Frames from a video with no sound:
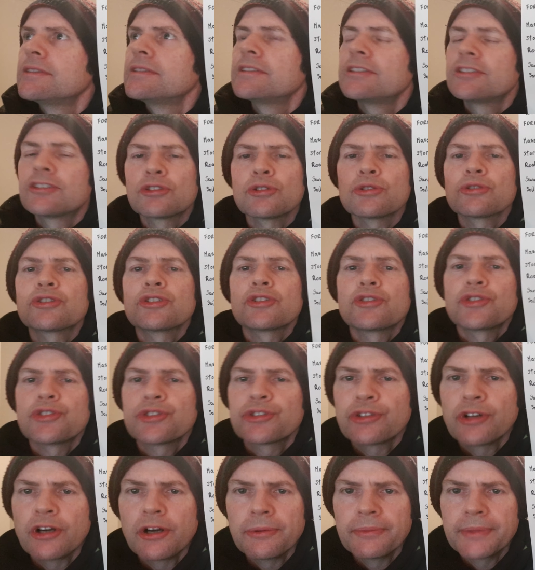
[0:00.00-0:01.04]
It's also an
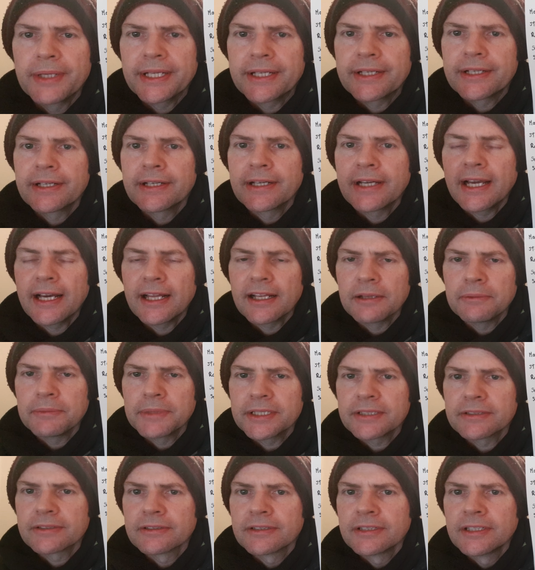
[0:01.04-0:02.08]
atomic
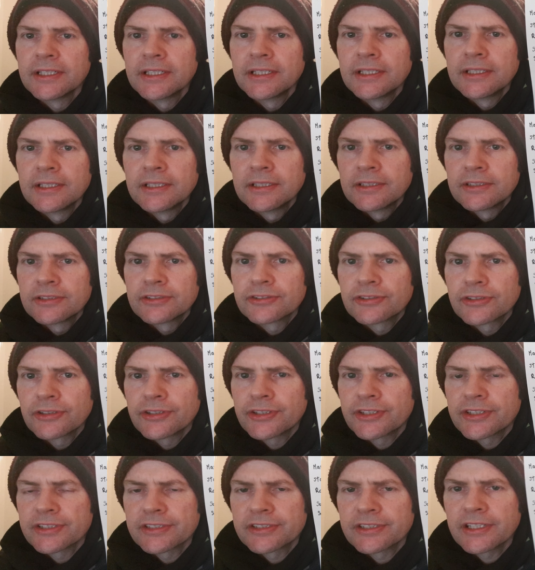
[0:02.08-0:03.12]
element. So you
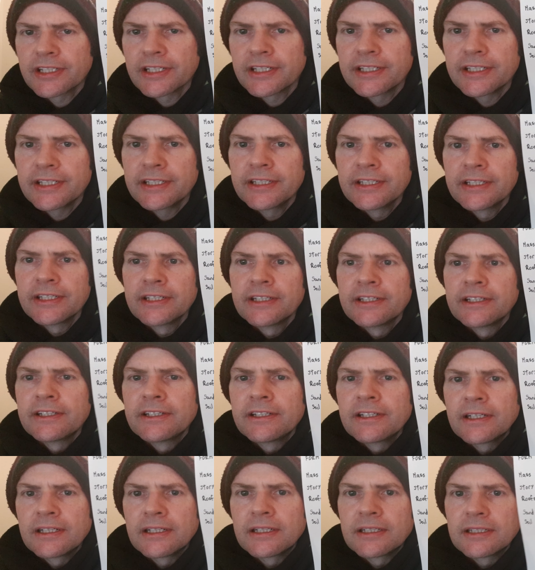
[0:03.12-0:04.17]
can say
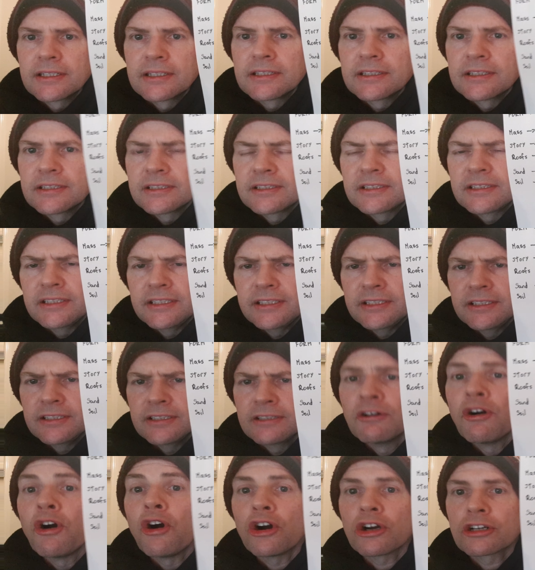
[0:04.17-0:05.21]
the
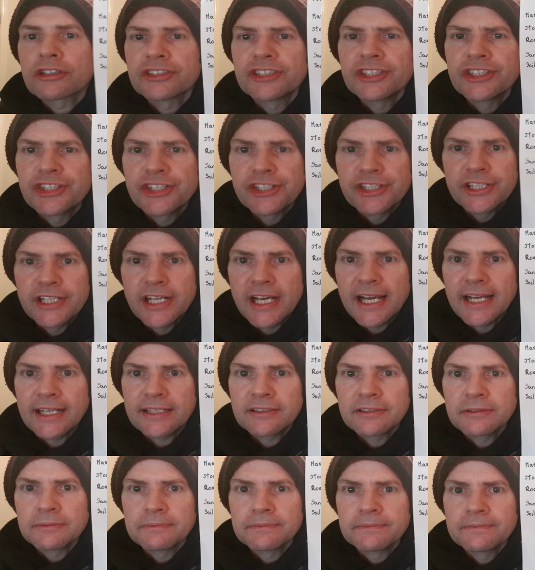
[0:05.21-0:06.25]
oxygen
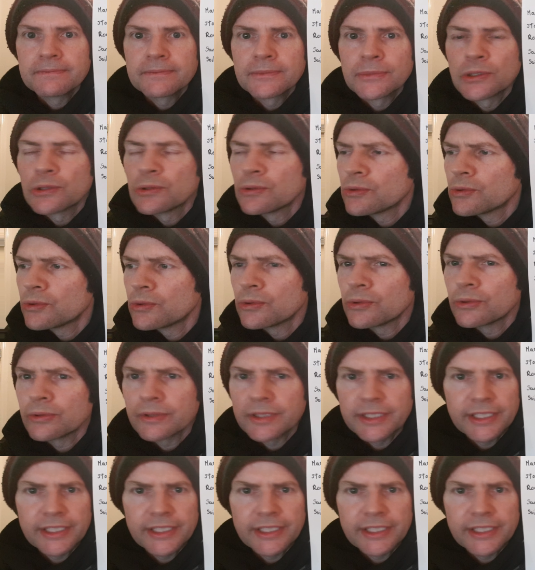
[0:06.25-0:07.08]
atom or